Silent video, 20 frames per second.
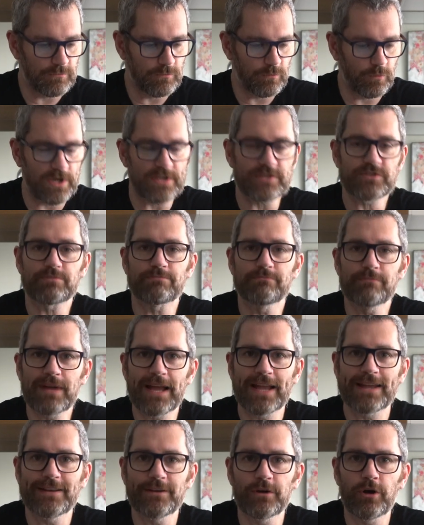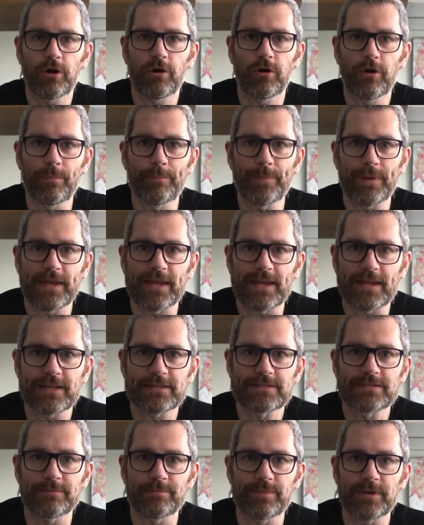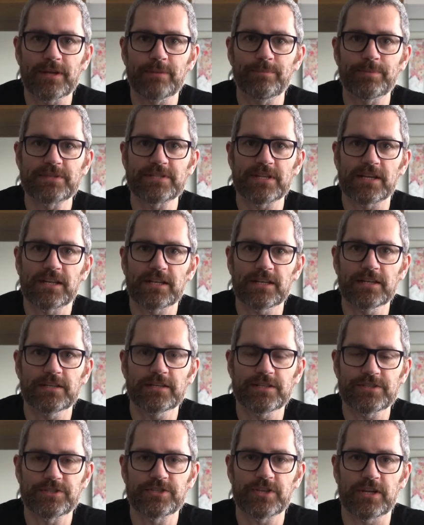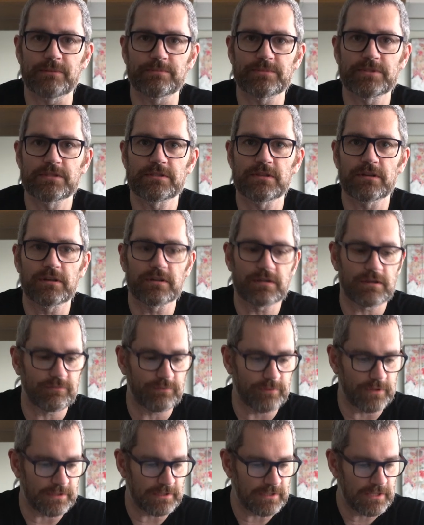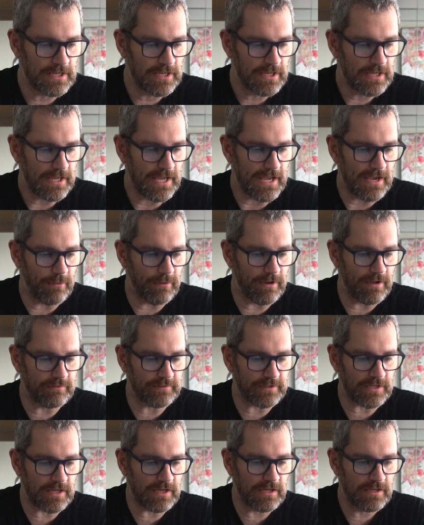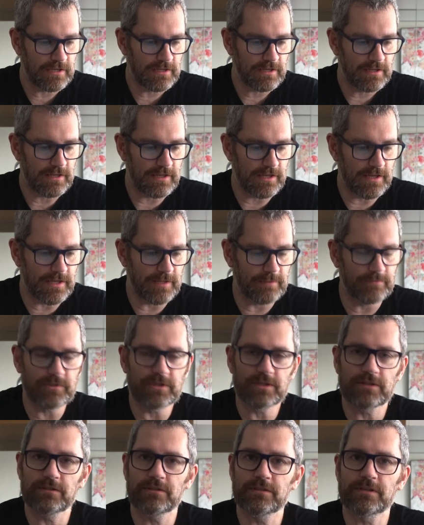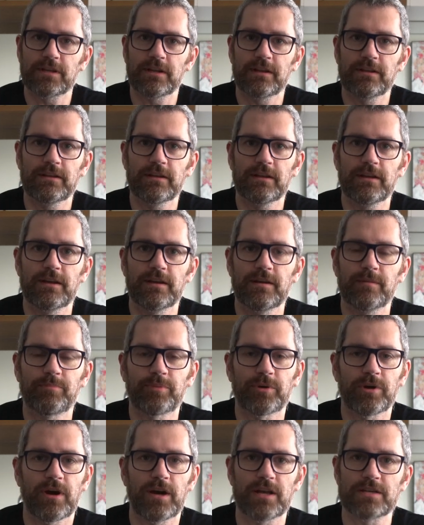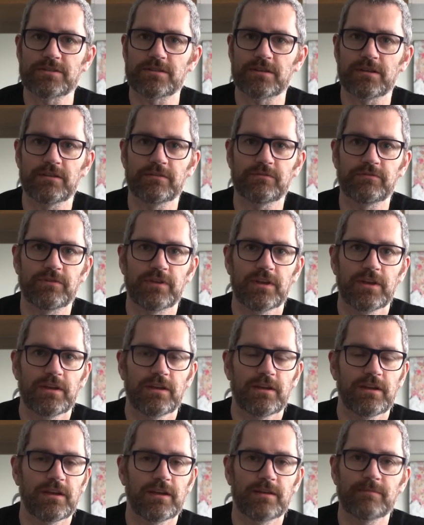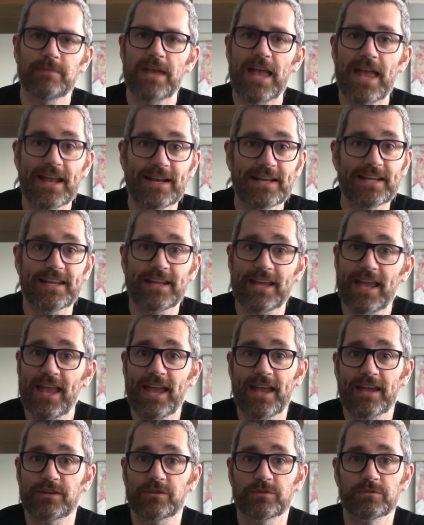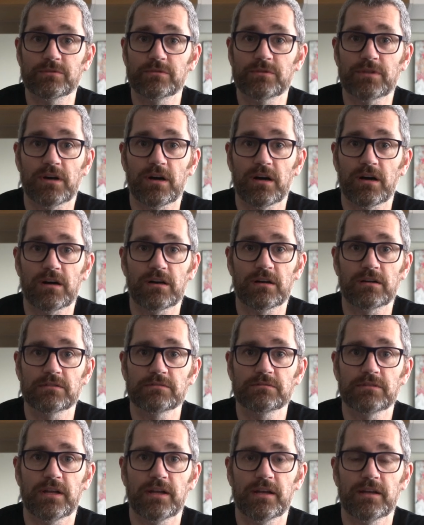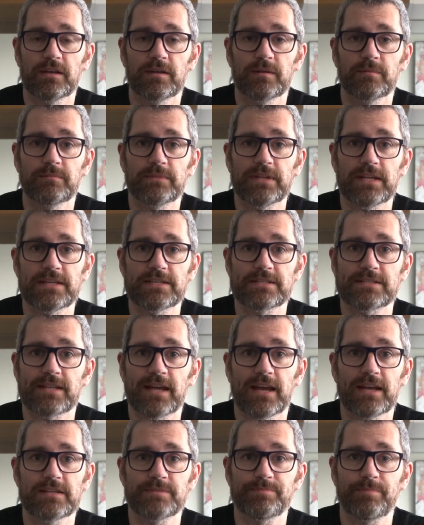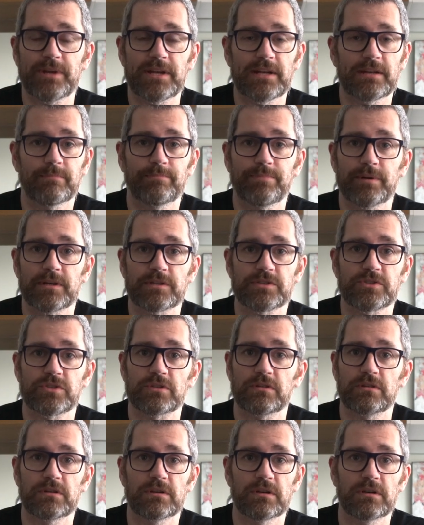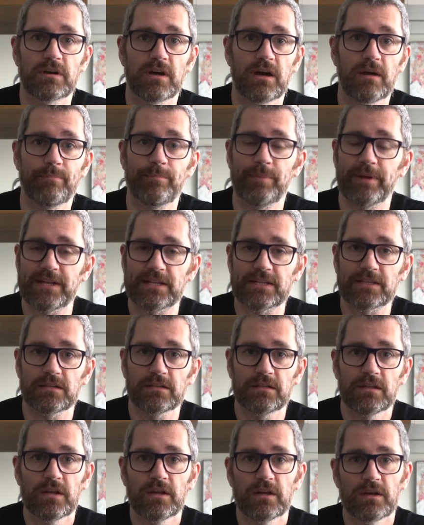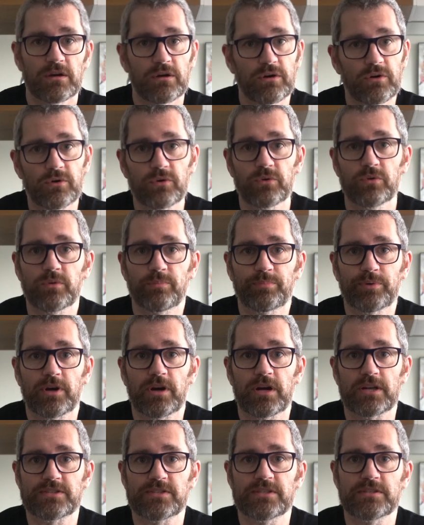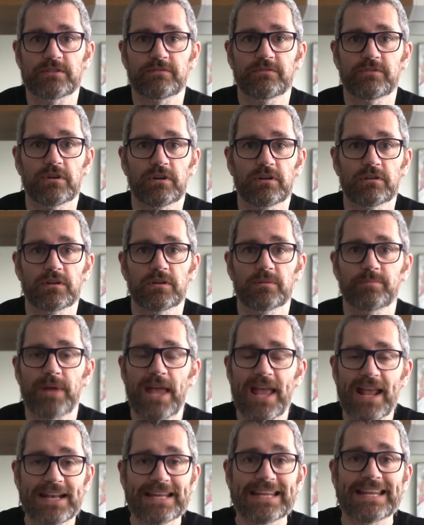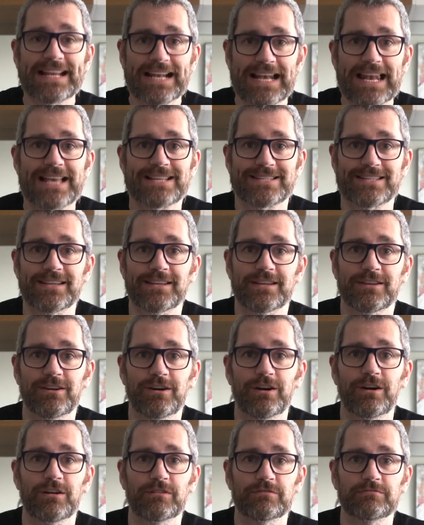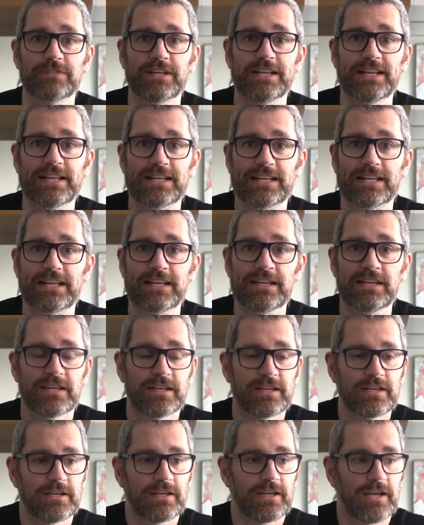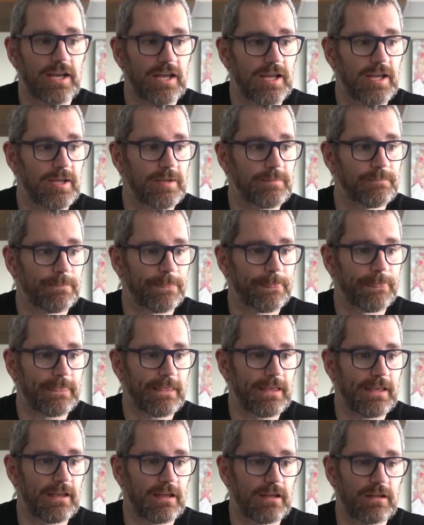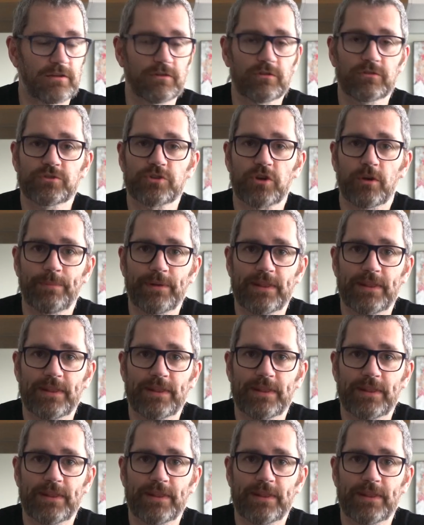which may not appear to be particularly cheap to start off with. However, you look at the price of any air-cooled car these days, be it a bus or a Beetle, all the prices have gone up. Any classic car really, and on top